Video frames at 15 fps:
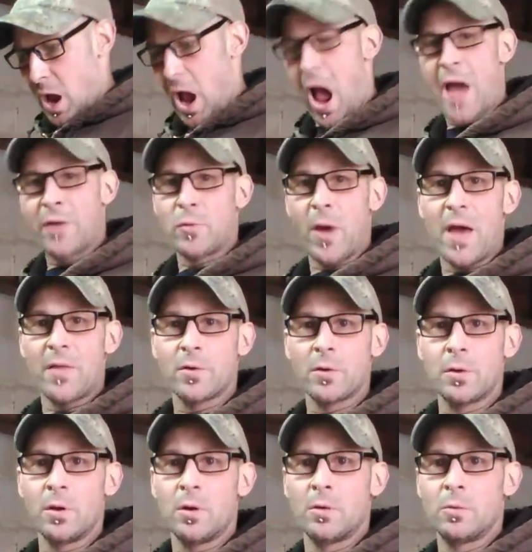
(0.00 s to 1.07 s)
I'd rather,
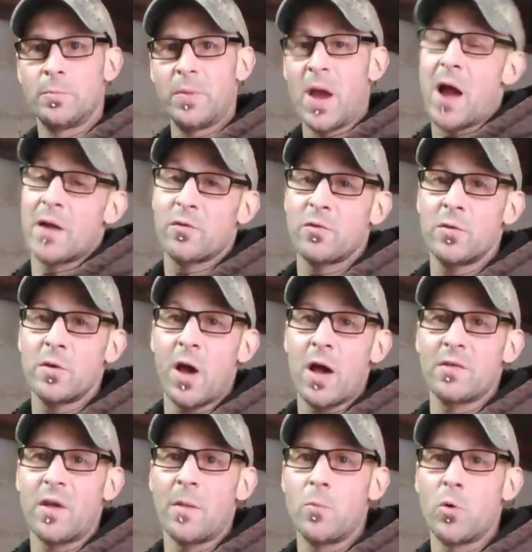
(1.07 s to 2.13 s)
be honest with you
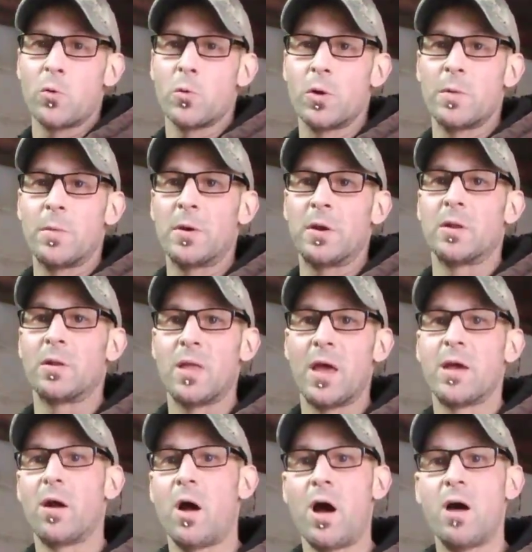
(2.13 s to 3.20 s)
guys, I'm more worried about getting laid
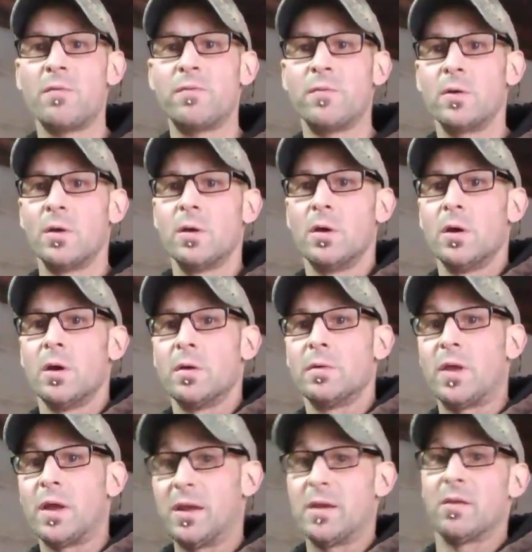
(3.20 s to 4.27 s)
off
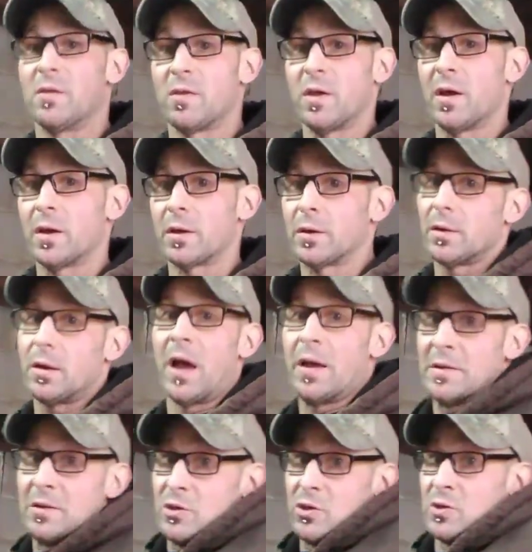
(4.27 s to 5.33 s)
than getting sick.
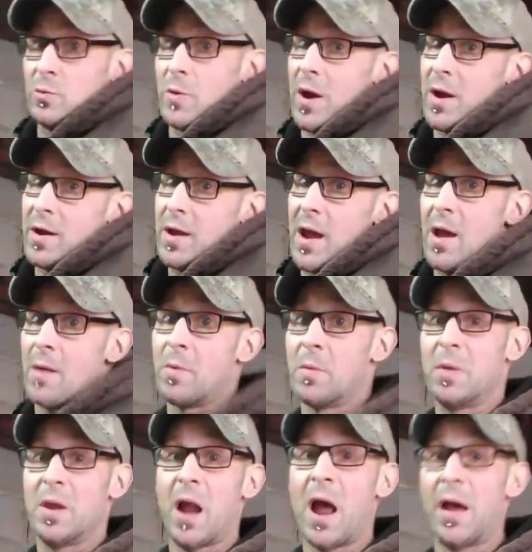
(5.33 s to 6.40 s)
It's just the way I am. I
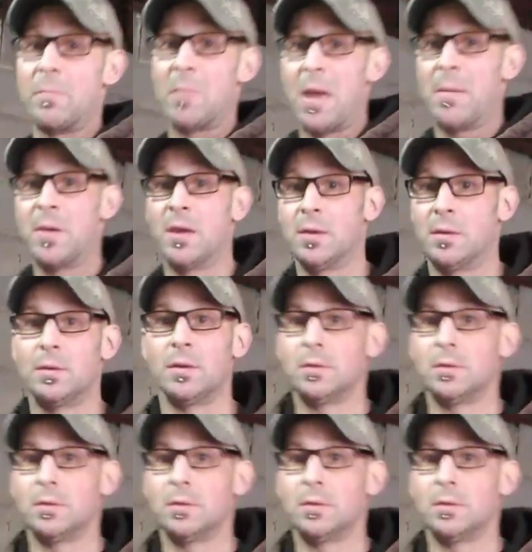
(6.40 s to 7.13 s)
mean, maybe